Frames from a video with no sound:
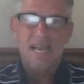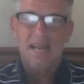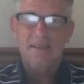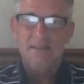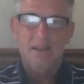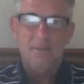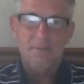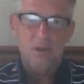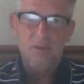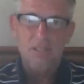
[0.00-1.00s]

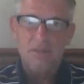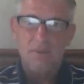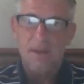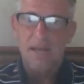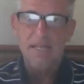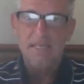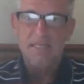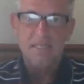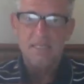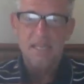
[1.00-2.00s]
I'm nervous about buying
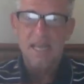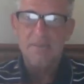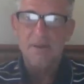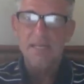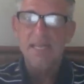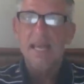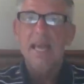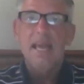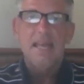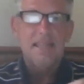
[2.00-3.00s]
this, it's a lot of money,
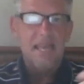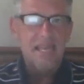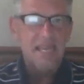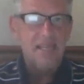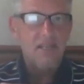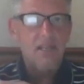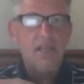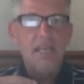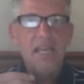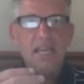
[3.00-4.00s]
they can
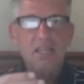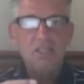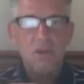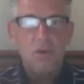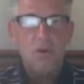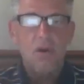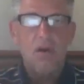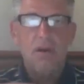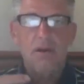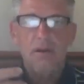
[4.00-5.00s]
ease
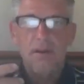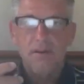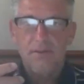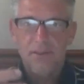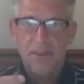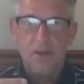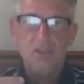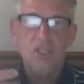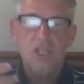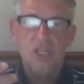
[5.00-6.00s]
your
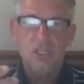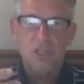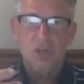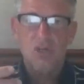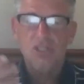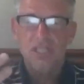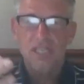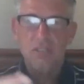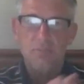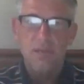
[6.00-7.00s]
fears and concerns and
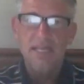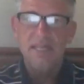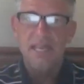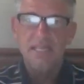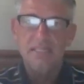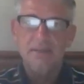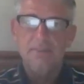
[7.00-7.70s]
explain things.